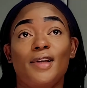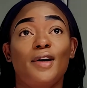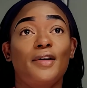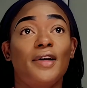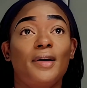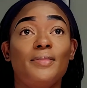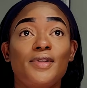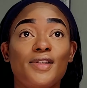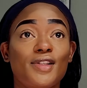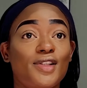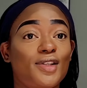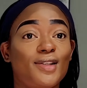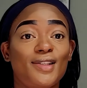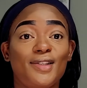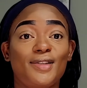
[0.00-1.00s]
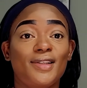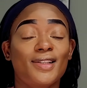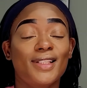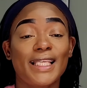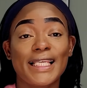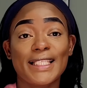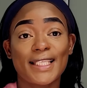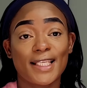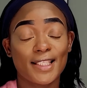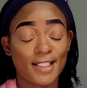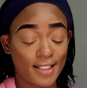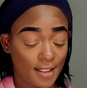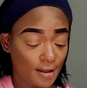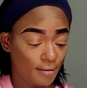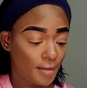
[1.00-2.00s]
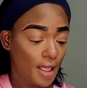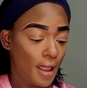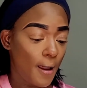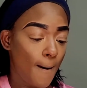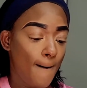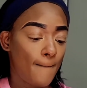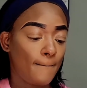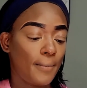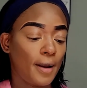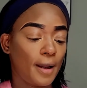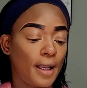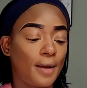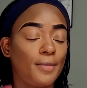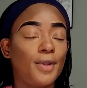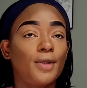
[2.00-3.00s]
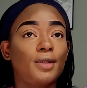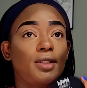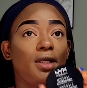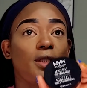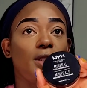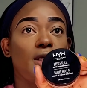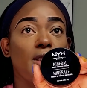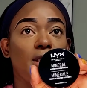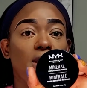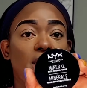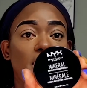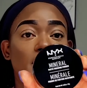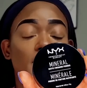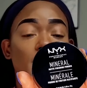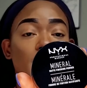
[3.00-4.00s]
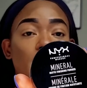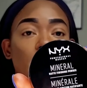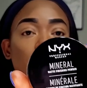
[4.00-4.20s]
sorry, I'm just used to the NYX Can't Stop. But I'm using the NYX